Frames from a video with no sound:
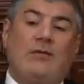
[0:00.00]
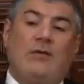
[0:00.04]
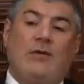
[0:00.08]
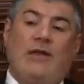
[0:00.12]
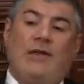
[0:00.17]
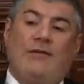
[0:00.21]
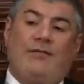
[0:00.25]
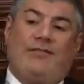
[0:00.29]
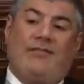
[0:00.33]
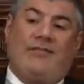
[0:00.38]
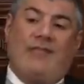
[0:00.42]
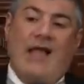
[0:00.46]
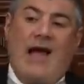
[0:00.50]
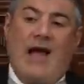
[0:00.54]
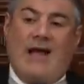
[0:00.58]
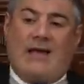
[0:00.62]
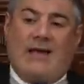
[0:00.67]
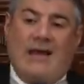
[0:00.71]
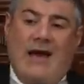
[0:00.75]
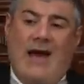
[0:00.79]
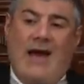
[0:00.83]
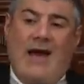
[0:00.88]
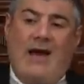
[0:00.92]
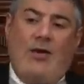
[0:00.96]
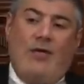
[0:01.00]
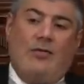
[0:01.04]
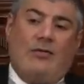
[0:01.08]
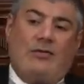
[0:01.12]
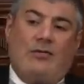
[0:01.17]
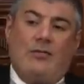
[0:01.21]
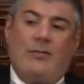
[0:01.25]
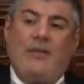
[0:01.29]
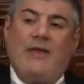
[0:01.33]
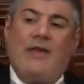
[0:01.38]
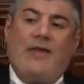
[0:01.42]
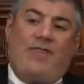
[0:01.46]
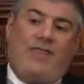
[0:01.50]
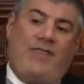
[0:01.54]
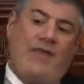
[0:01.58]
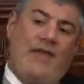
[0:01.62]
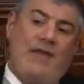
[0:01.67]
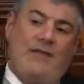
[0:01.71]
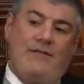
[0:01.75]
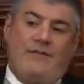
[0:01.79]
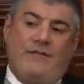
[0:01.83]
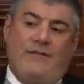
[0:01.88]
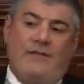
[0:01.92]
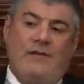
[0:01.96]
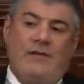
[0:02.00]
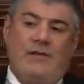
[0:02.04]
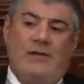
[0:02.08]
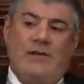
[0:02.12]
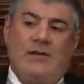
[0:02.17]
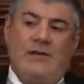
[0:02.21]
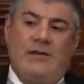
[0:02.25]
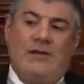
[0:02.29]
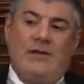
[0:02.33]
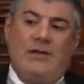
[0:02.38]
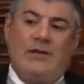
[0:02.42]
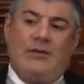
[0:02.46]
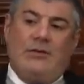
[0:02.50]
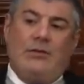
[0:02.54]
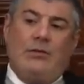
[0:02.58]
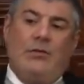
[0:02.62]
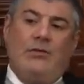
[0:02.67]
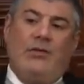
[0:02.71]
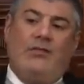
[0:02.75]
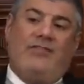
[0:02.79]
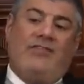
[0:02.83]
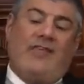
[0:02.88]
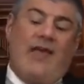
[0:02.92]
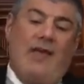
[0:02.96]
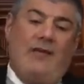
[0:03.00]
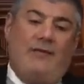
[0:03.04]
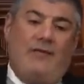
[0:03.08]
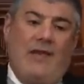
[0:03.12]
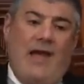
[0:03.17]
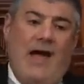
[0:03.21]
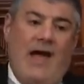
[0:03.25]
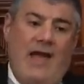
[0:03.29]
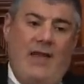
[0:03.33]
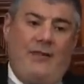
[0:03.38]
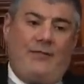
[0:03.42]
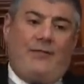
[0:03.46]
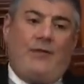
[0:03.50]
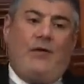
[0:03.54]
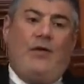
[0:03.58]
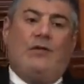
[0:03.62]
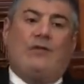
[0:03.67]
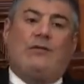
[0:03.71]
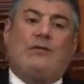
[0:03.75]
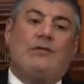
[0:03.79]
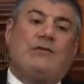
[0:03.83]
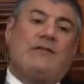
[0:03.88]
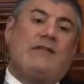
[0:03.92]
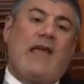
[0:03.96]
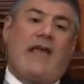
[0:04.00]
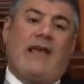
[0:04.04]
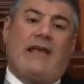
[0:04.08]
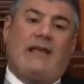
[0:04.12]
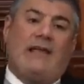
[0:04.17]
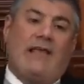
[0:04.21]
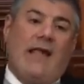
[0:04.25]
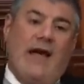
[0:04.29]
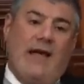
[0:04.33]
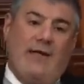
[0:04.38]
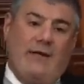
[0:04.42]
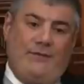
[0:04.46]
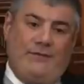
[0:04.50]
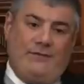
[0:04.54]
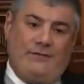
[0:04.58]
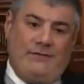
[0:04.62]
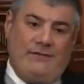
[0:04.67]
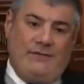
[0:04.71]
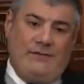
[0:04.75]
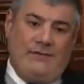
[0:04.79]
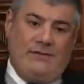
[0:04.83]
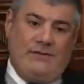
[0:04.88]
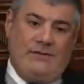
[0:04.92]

To give tzedakah or to be a thief. To save life or to take life.